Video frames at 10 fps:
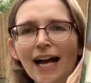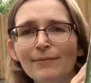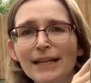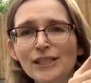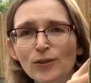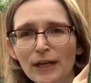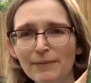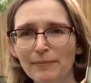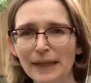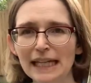It's
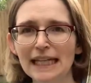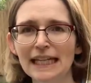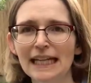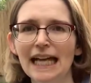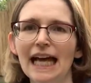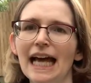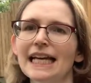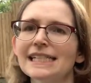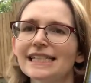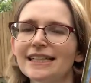quite big.
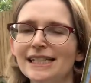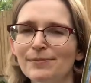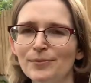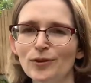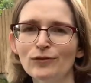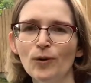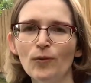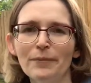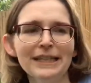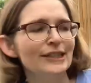It's got this beautiful
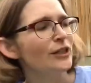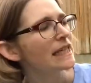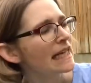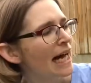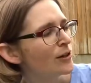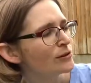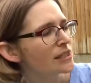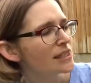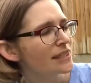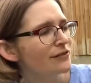woman looking out
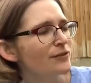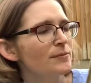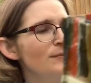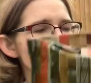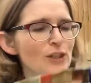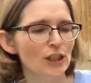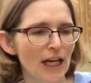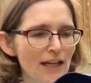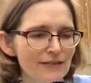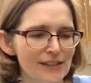from the
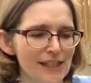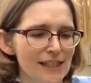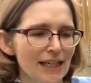bookshelves